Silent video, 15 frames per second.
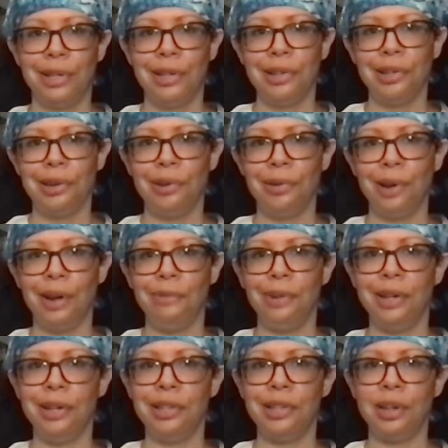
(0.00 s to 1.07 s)
So
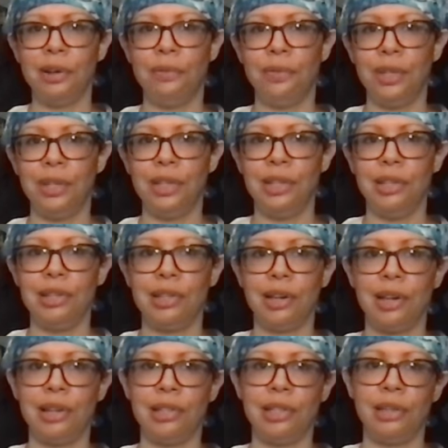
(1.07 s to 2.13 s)
evidence of these
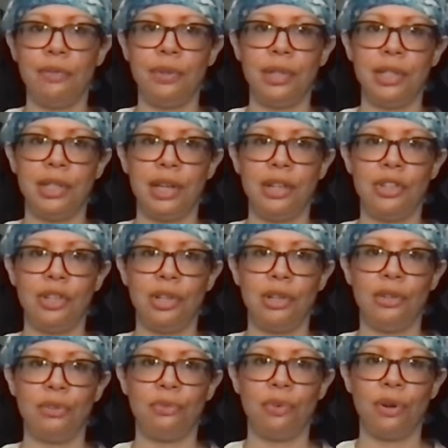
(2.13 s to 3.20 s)

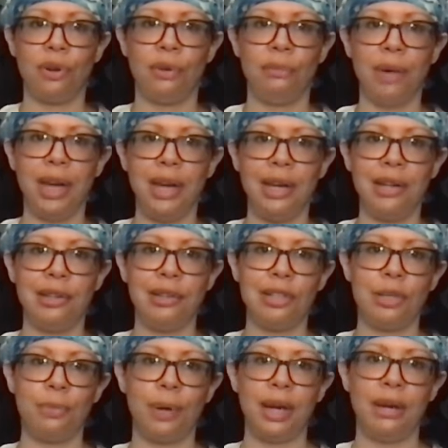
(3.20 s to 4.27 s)
civilizations remain
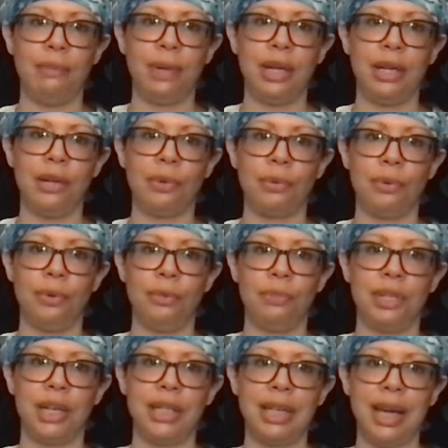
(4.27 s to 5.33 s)
despite many
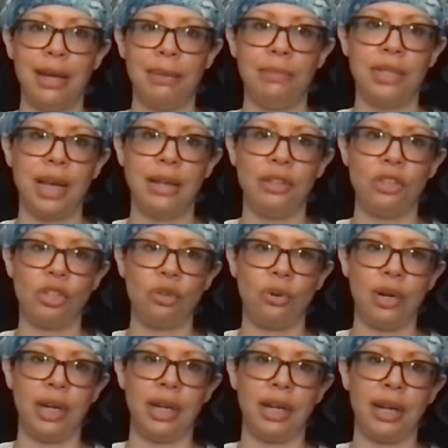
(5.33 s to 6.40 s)
groups' attempts at
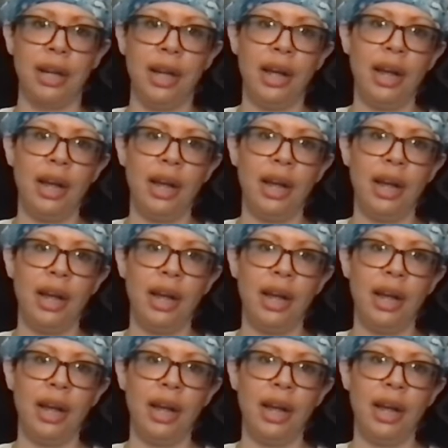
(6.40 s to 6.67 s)
destroying